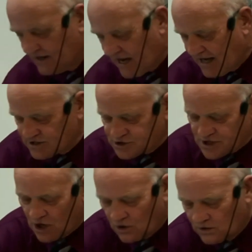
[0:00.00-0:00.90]
And
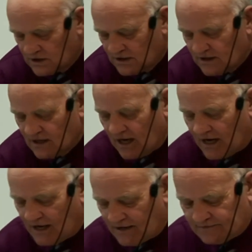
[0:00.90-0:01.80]
so.
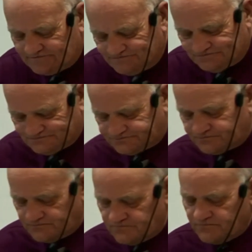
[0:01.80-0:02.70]
Um,
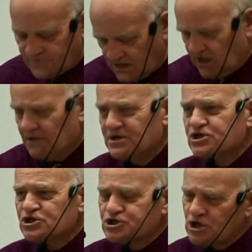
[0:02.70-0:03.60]
Let me
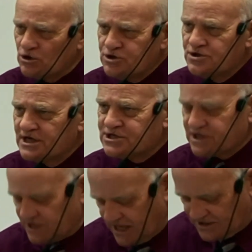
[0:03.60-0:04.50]
just show you this
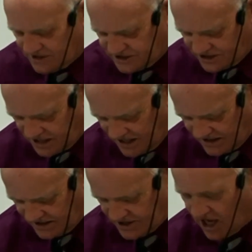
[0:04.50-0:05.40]
in the, in, the,
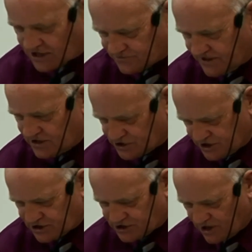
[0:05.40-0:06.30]
in the Oxford English
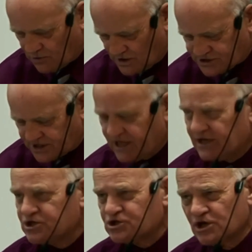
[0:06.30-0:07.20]
Dictionary once
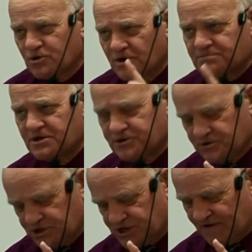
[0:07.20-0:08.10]
again. Just look with me through
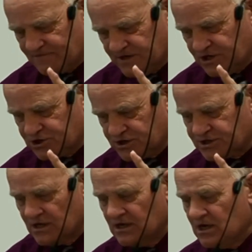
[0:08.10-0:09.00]
these definitions.
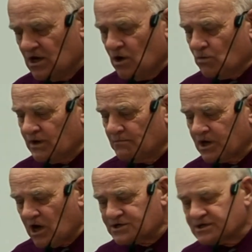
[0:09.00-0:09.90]
When, because